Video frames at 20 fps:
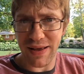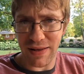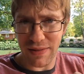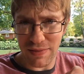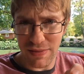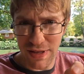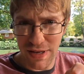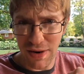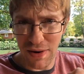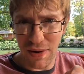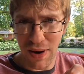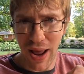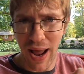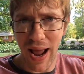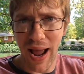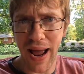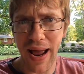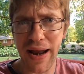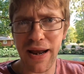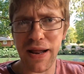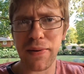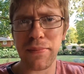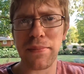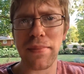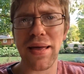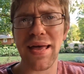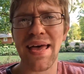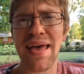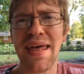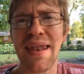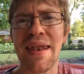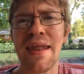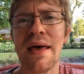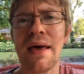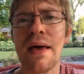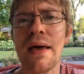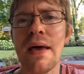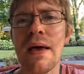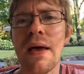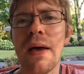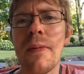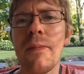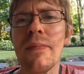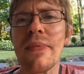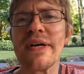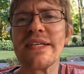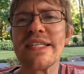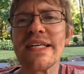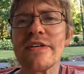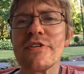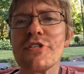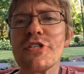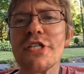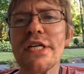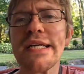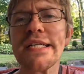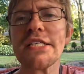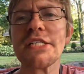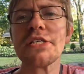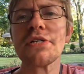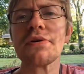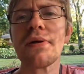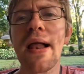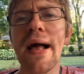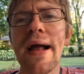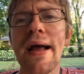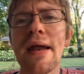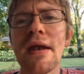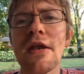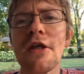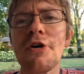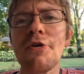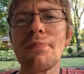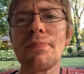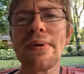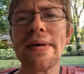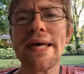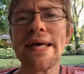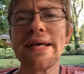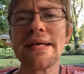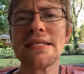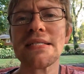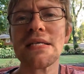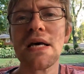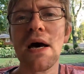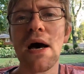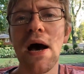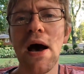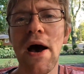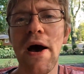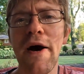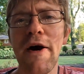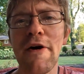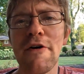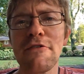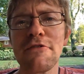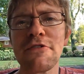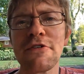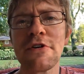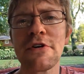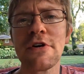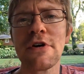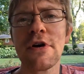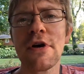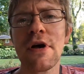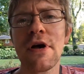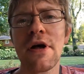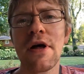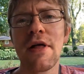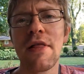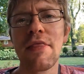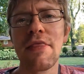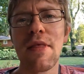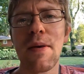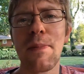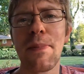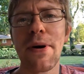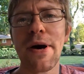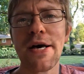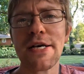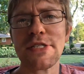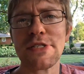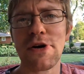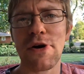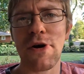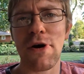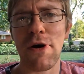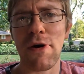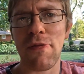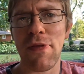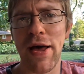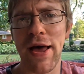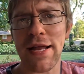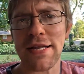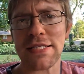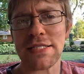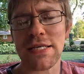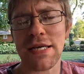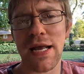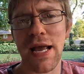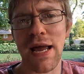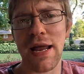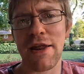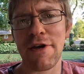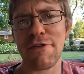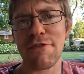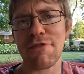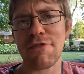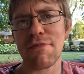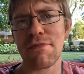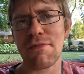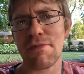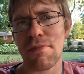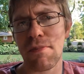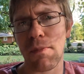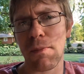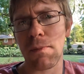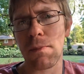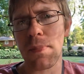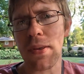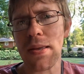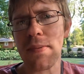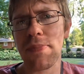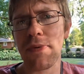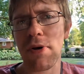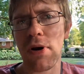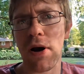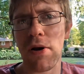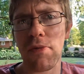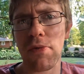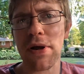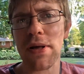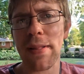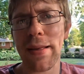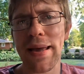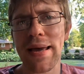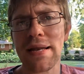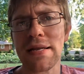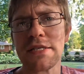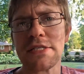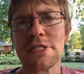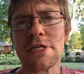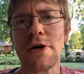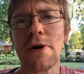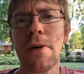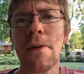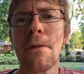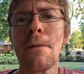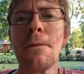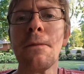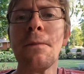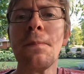a little item in Brazilian Jiu-Jitsu, like a new piece of the puzzle that kind of people are really into.